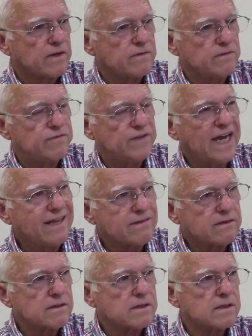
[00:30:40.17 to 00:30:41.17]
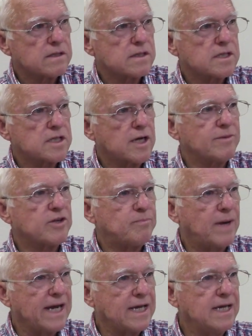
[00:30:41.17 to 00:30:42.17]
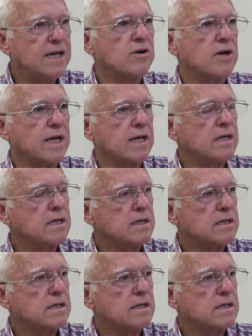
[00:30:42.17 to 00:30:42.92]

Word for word: Faith cometh by hearing,